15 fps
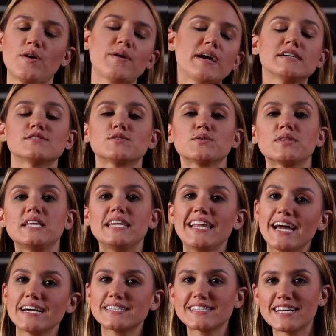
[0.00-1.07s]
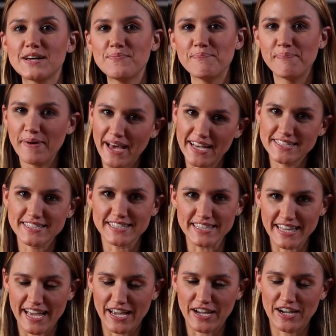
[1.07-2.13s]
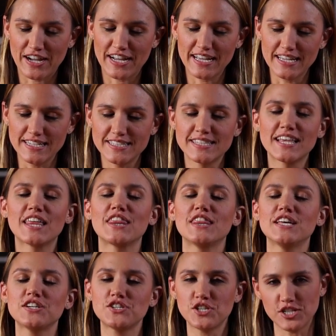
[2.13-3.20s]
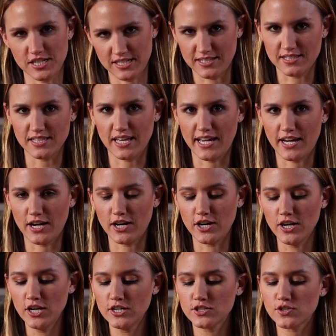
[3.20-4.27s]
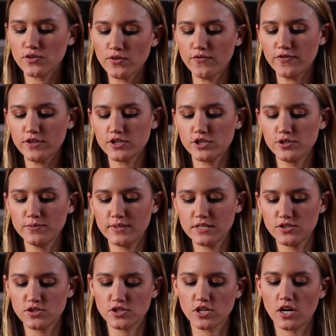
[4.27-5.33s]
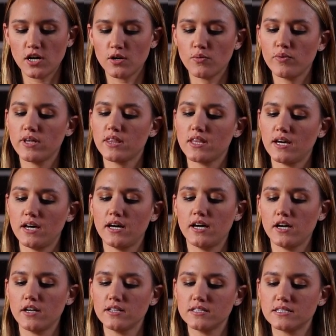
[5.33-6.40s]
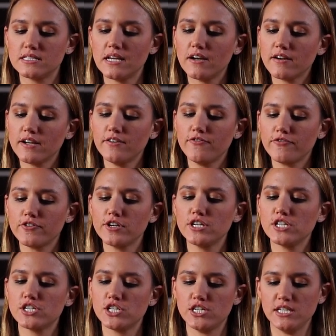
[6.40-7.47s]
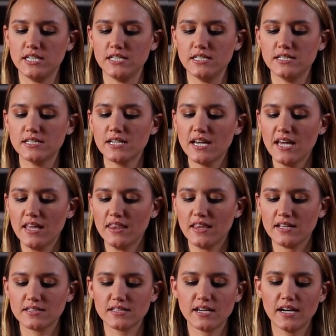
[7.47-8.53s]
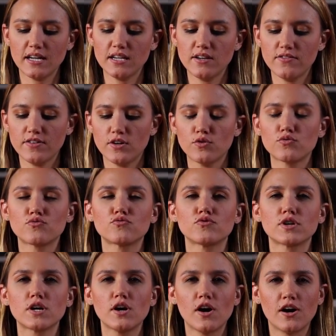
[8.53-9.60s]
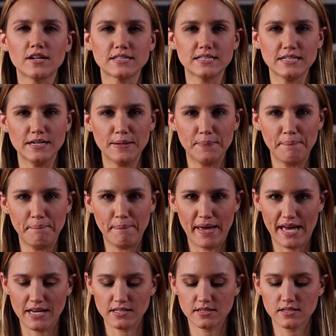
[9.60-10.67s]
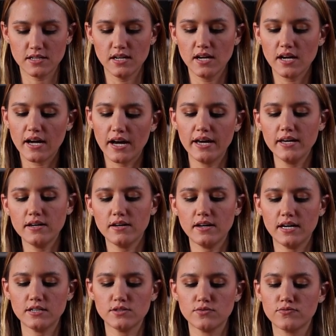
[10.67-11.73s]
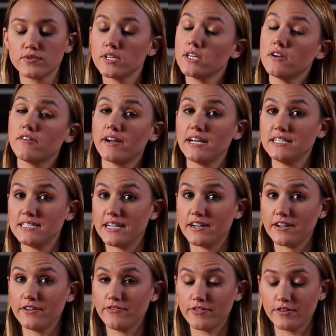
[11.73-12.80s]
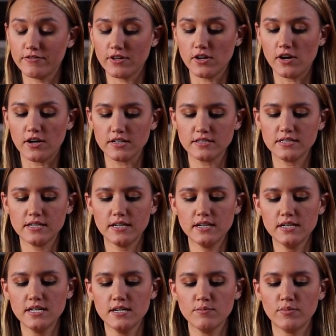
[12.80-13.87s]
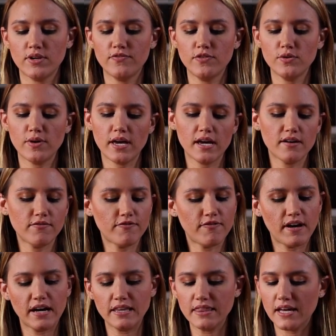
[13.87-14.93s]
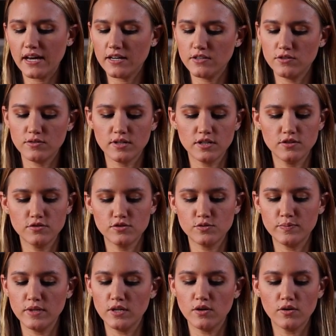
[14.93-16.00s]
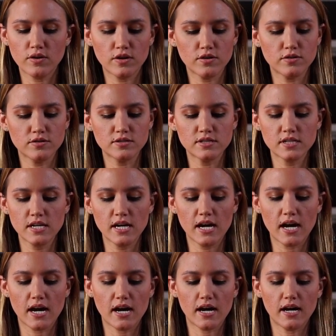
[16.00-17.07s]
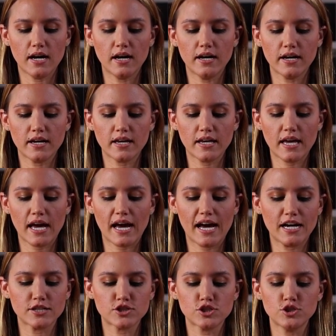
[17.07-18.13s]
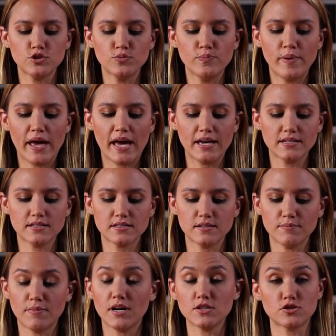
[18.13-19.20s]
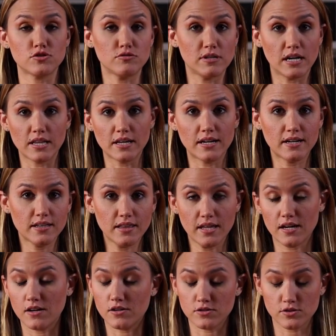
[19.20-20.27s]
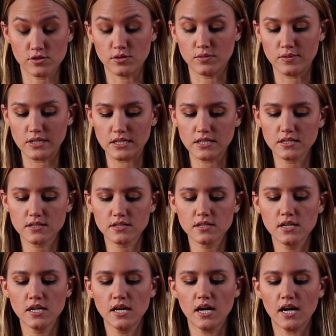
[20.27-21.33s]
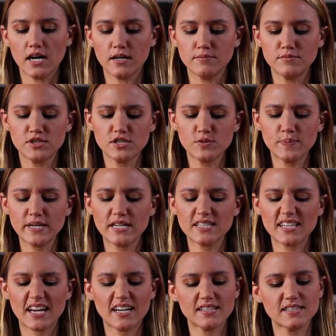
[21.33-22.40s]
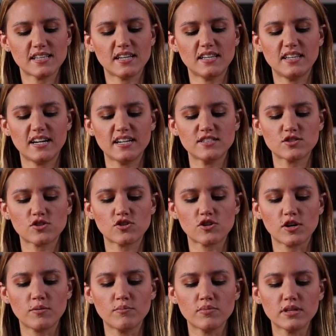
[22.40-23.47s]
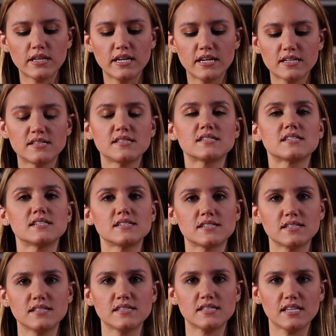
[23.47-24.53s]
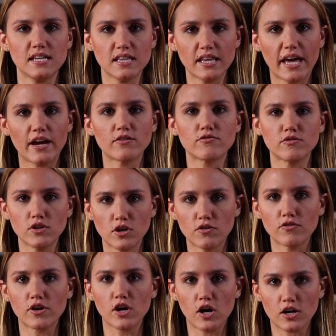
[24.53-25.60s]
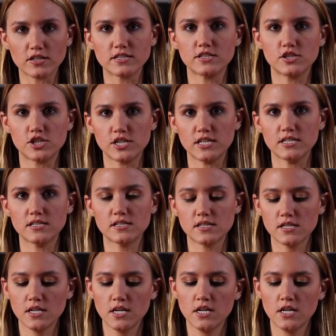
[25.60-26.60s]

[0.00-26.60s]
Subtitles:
Okay, so the next and best layer is the cheese layer. So first you want to start with a dairy-free cheese that's kind of a ricotta based. Kite Hill has a really great dairy-free ricotta, but if you can't find that, you can use Miyoko's cashew-based mozzarella. That also works. Just because it has that nice crumbly consistency like real ricotta cheese.